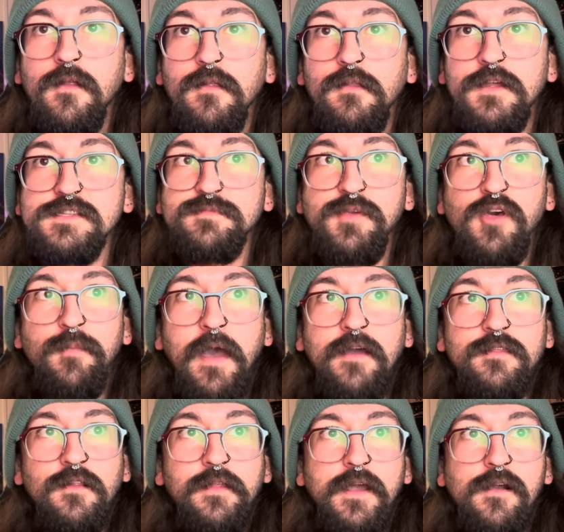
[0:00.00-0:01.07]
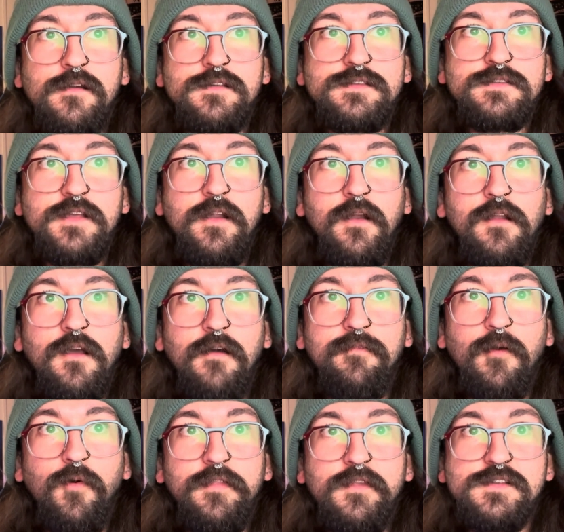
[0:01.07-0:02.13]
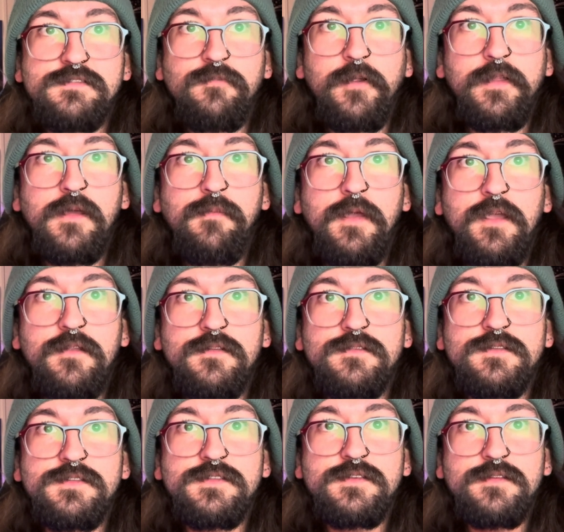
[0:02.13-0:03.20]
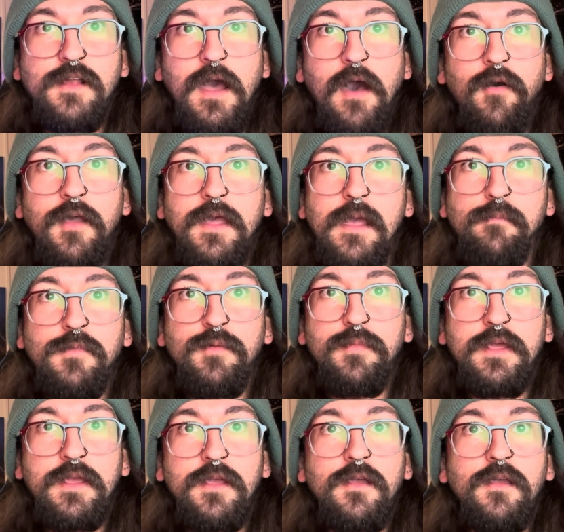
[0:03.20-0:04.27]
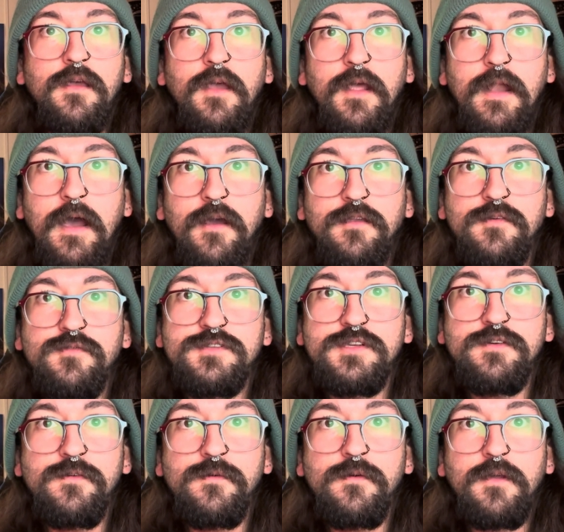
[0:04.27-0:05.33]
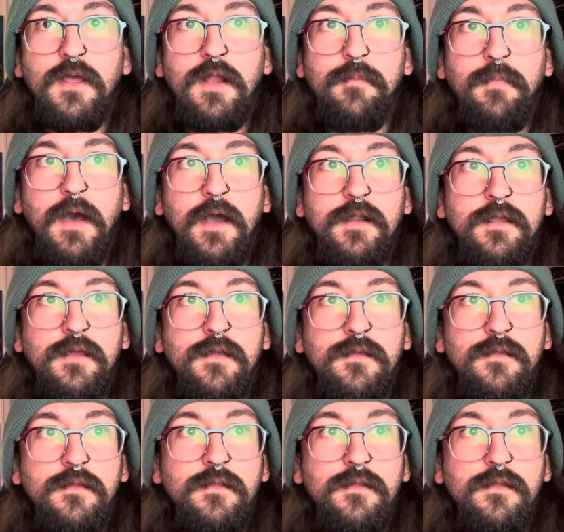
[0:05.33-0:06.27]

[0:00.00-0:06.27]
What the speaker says: Let's peel back the layers and uncover what this really means, how it came to be, and how you too can embody it.